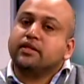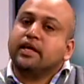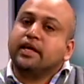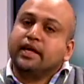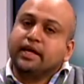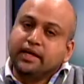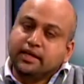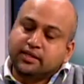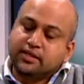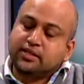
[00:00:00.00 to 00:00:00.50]
There
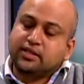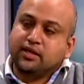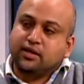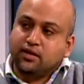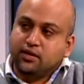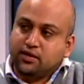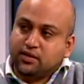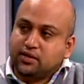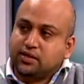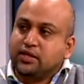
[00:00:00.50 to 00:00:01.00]
is still a
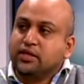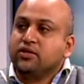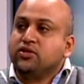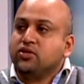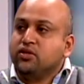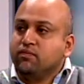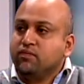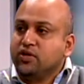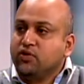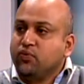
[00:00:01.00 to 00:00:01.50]

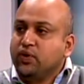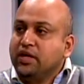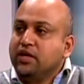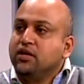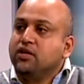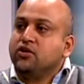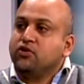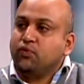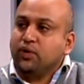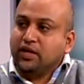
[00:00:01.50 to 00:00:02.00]
distinction
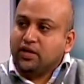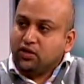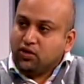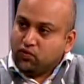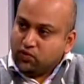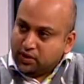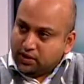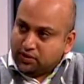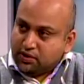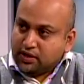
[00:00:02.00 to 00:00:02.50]
between
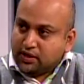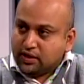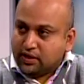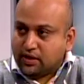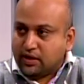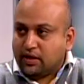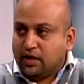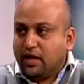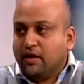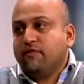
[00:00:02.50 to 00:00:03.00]
20-over cricket
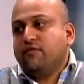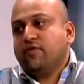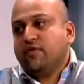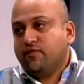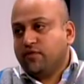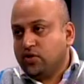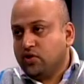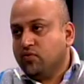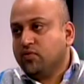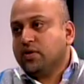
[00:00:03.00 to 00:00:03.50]
and
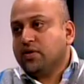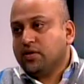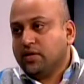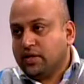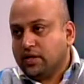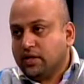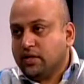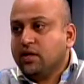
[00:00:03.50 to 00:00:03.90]
50-over cricket.